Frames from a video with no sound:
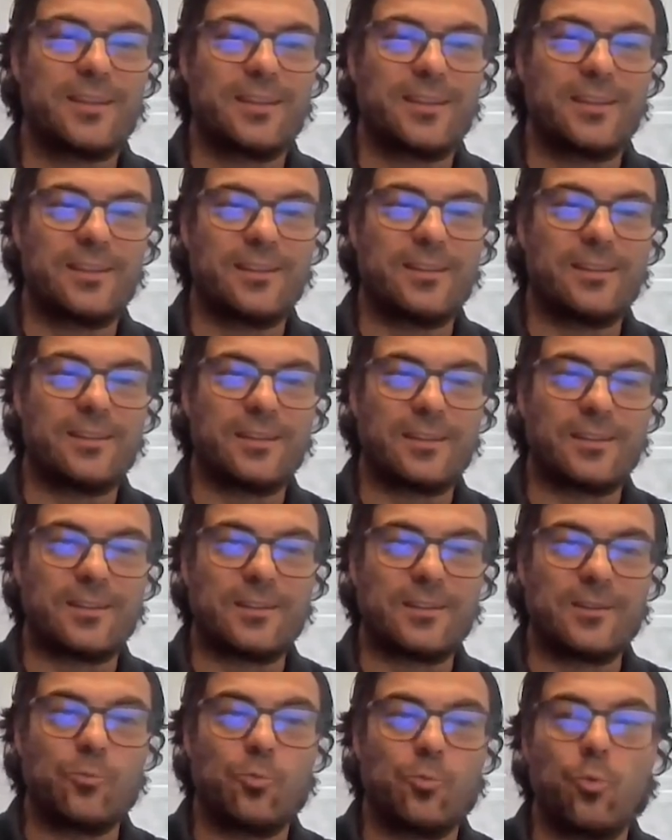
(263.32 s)

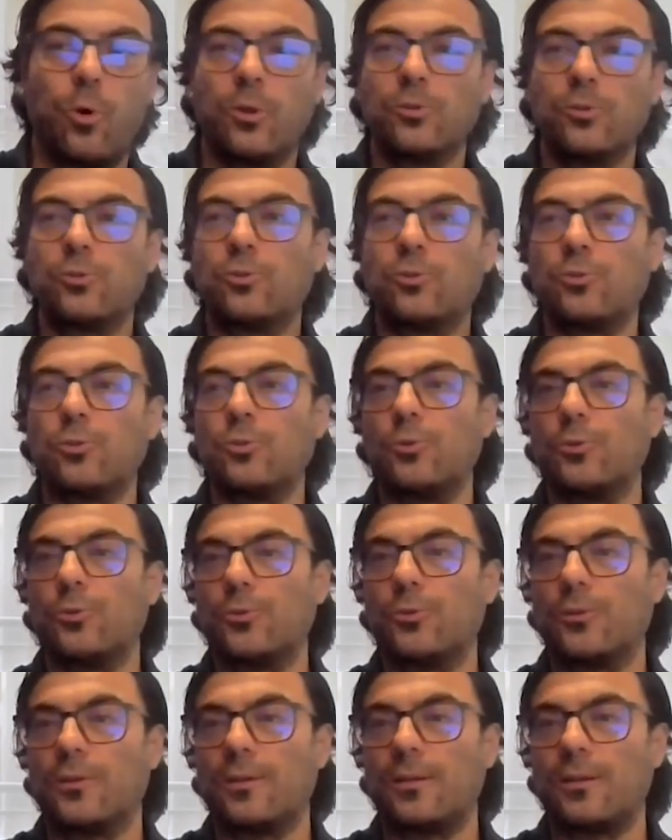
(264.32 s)
want
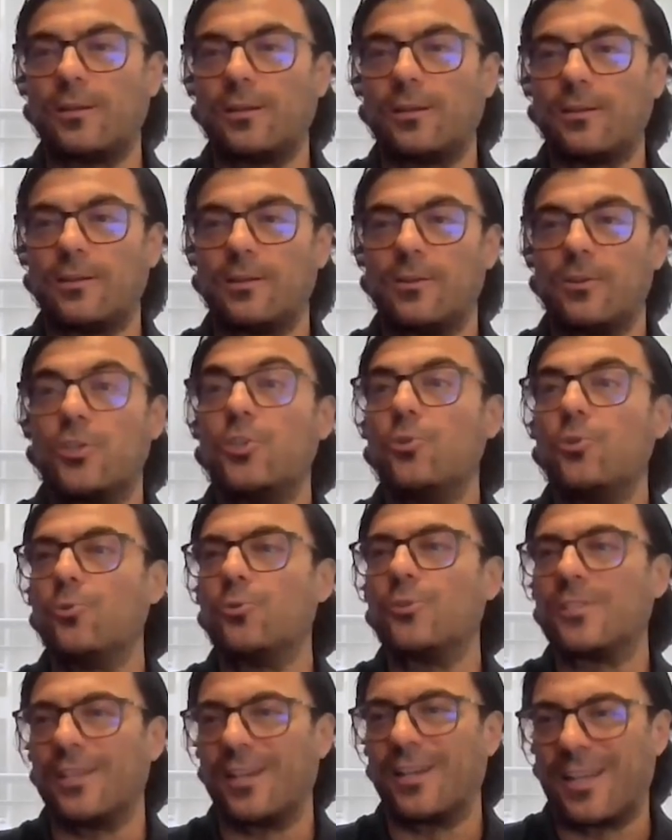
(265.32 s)
to
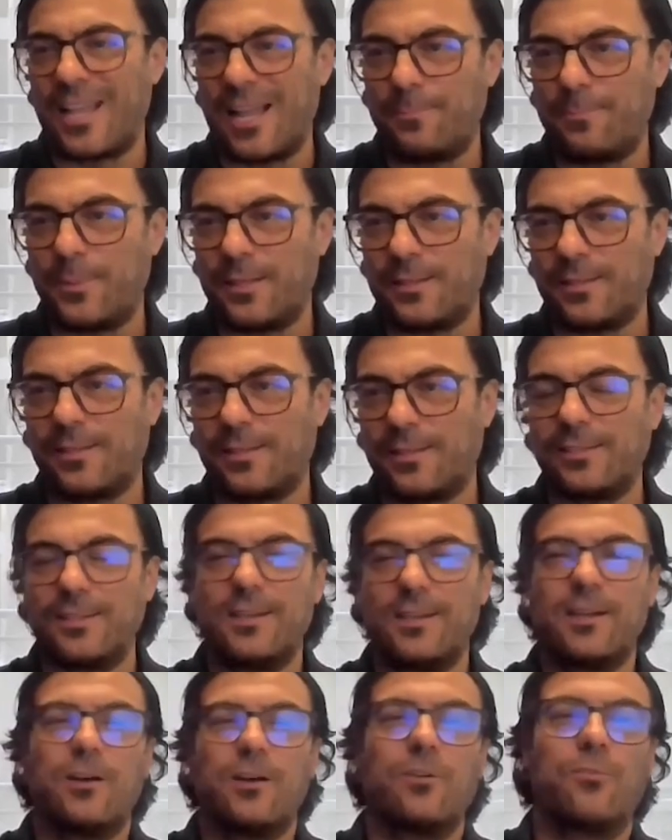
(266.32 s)
use capital
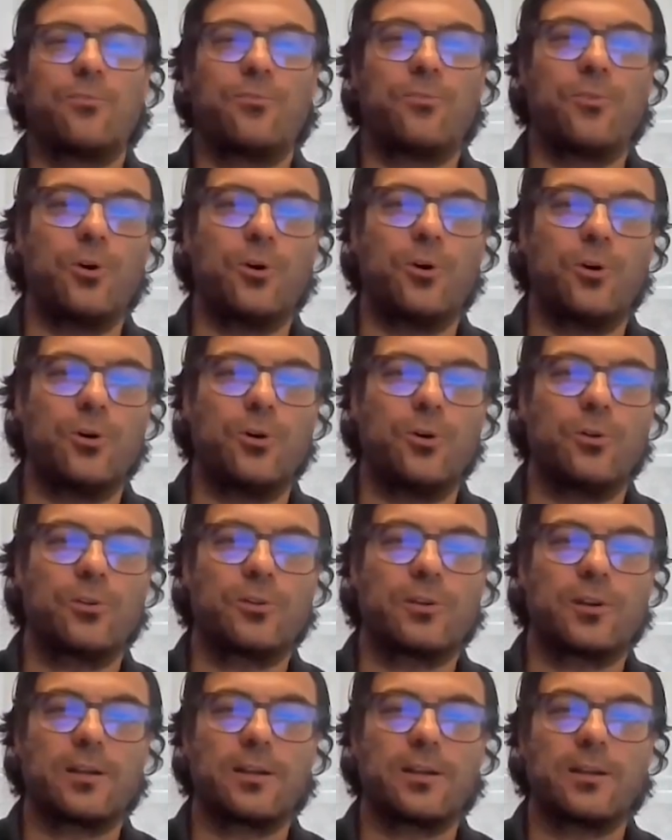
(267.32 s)

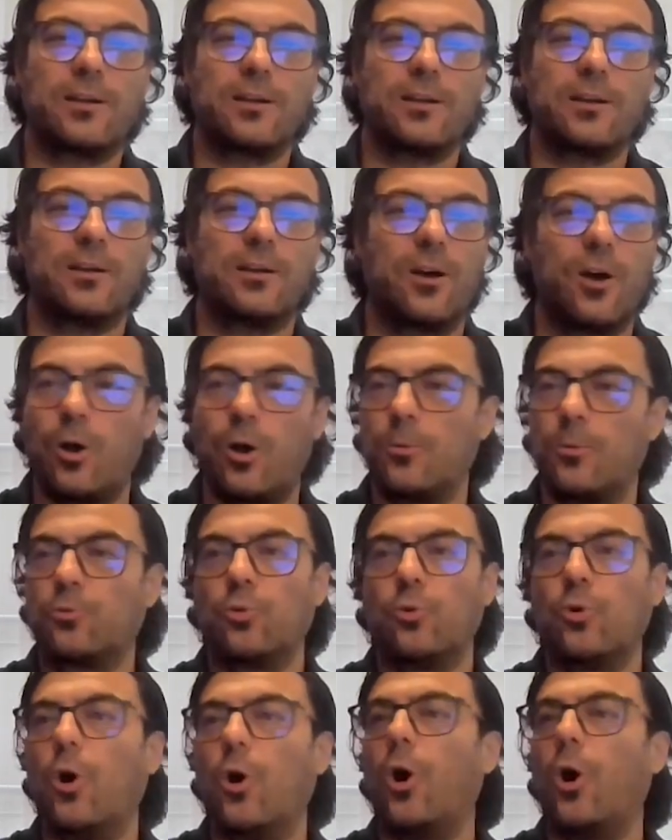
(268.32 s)

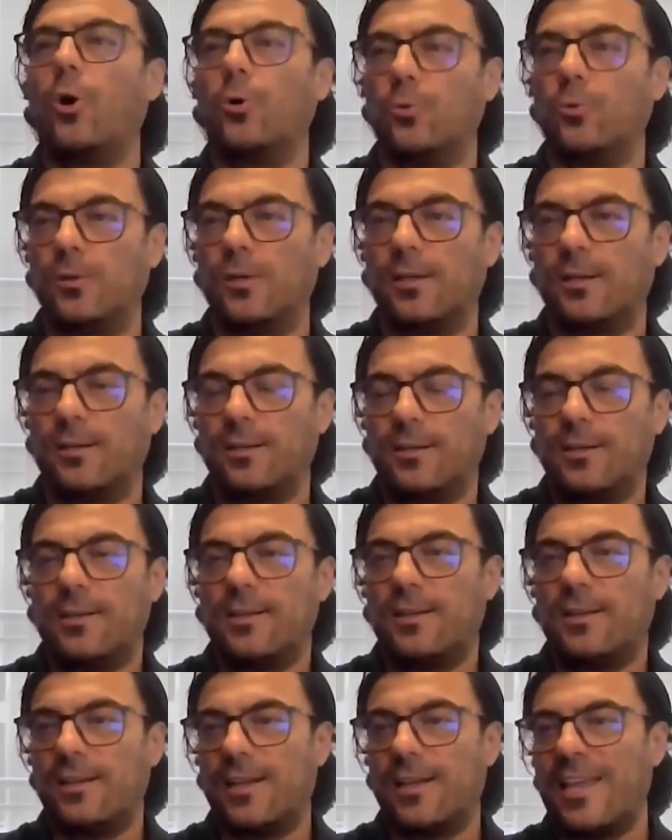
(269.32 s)
to own
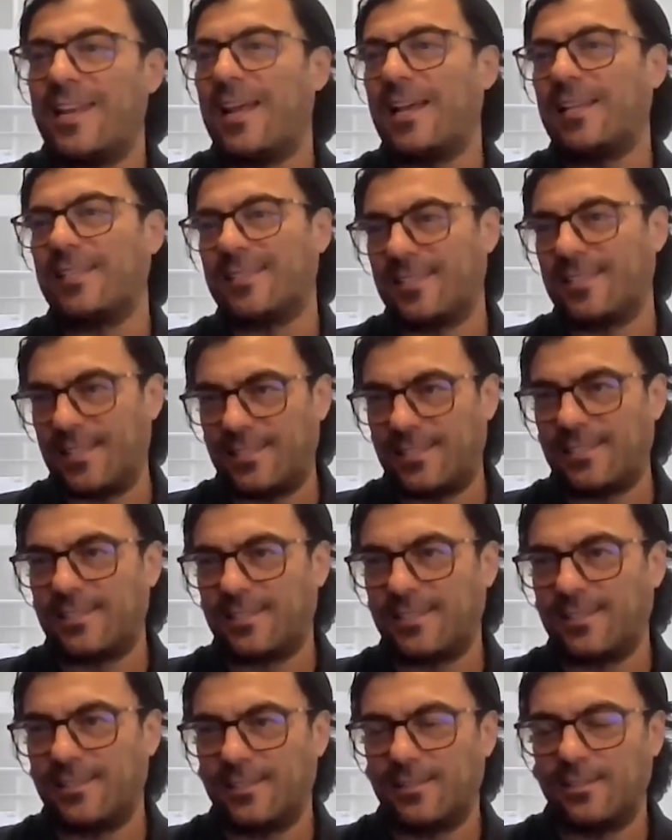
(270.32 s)
an asset.
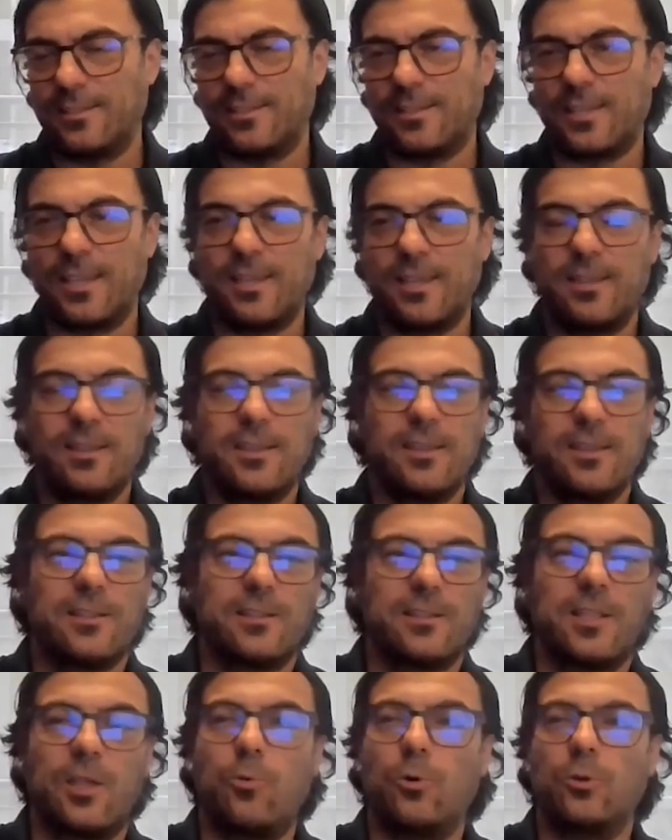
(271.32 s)
Okay,
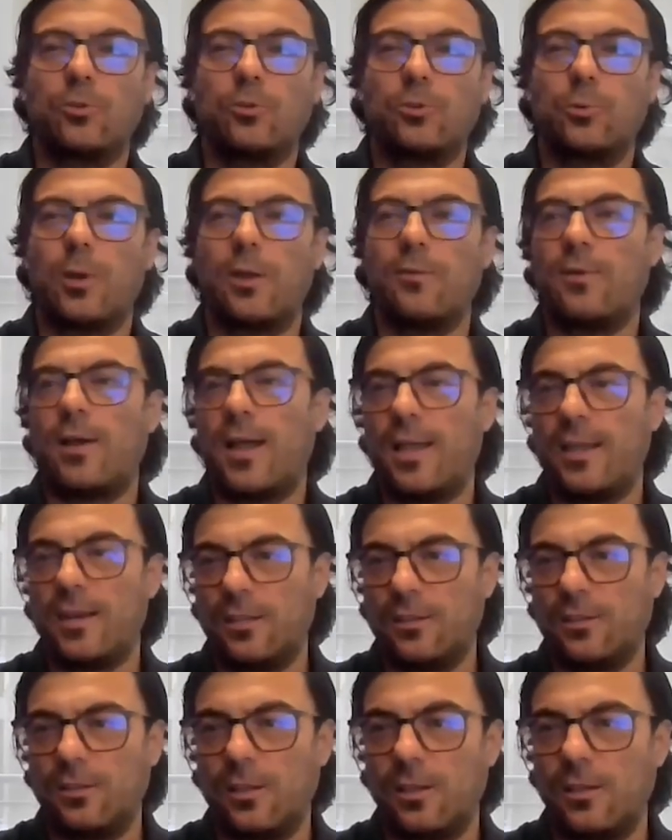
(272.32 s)
they want to have high
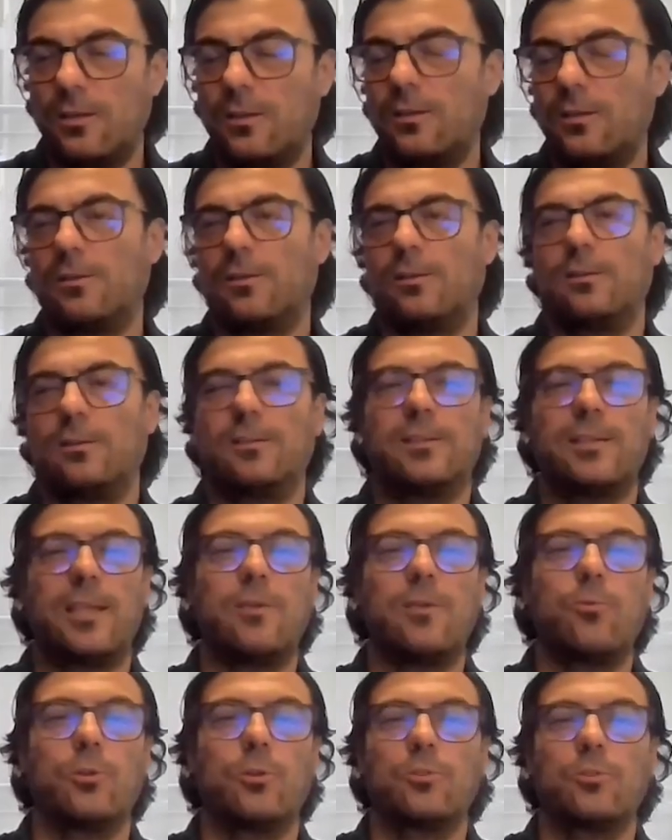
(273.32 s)
return.
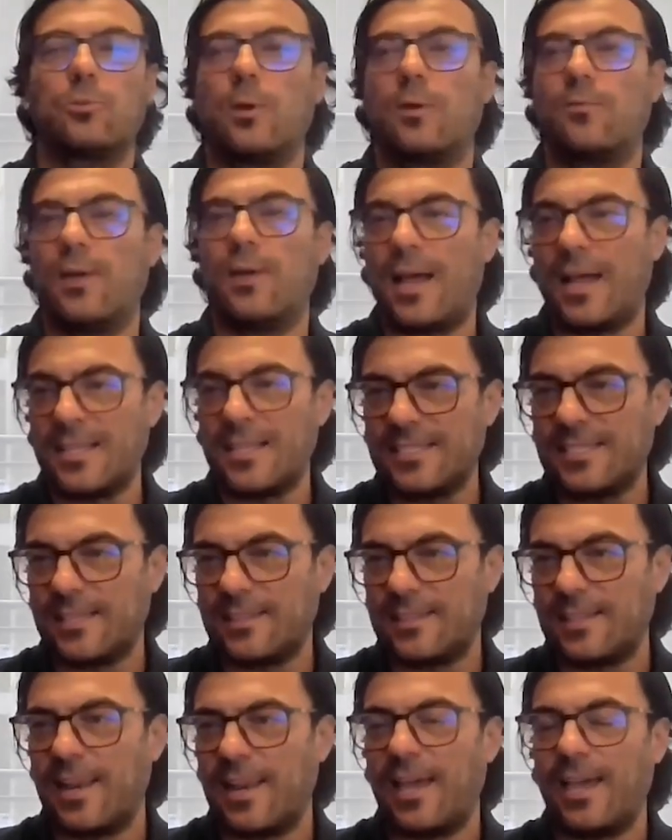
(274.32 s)
They want to have an
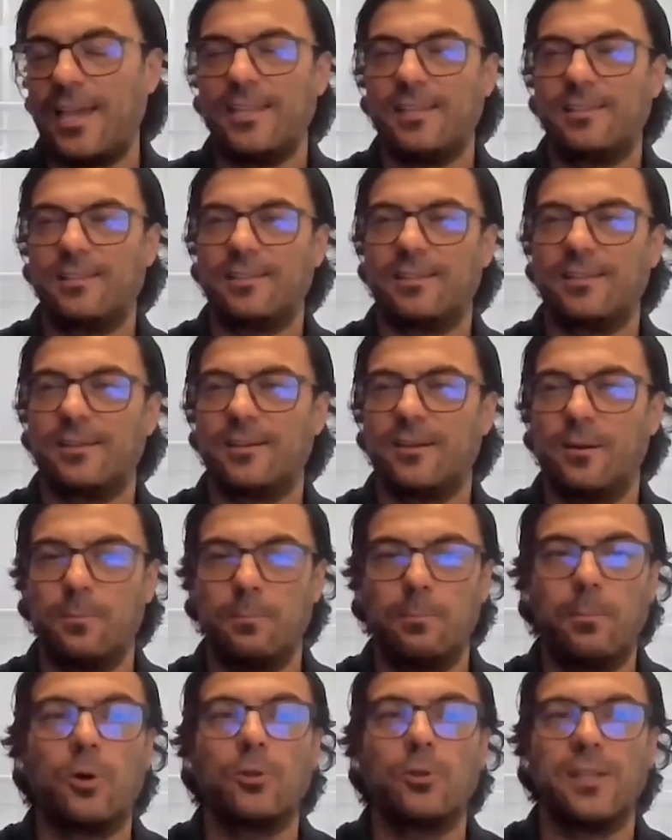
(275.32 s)
asset-light
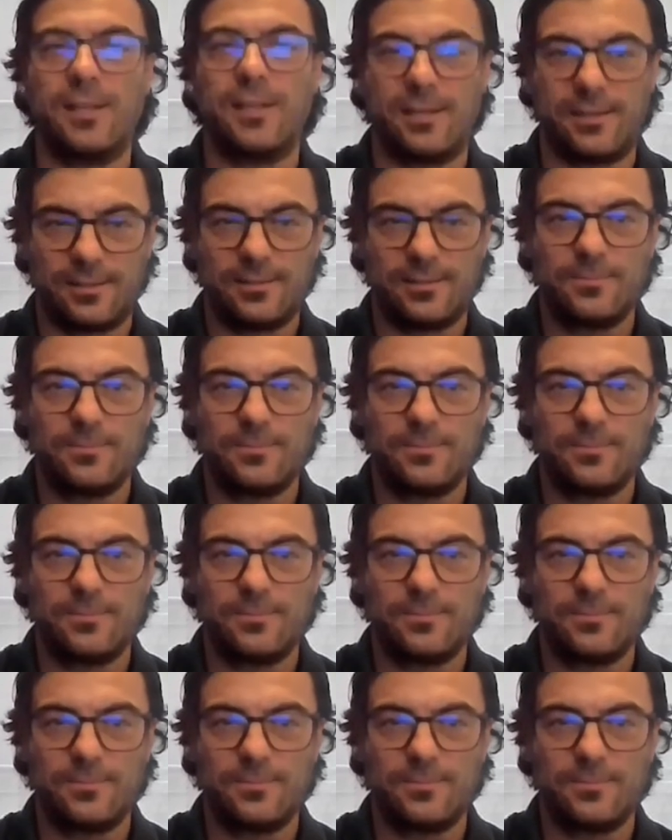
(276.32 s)
model.